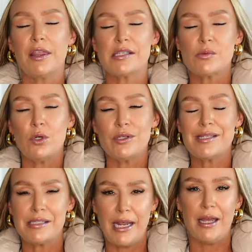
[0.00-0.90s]
this will
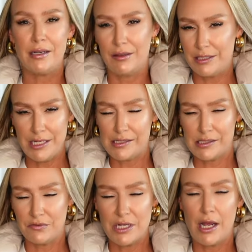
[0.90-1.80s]
stand the test
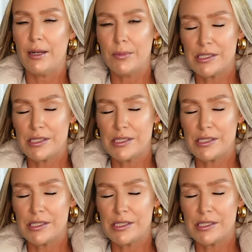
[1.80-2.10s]
of time.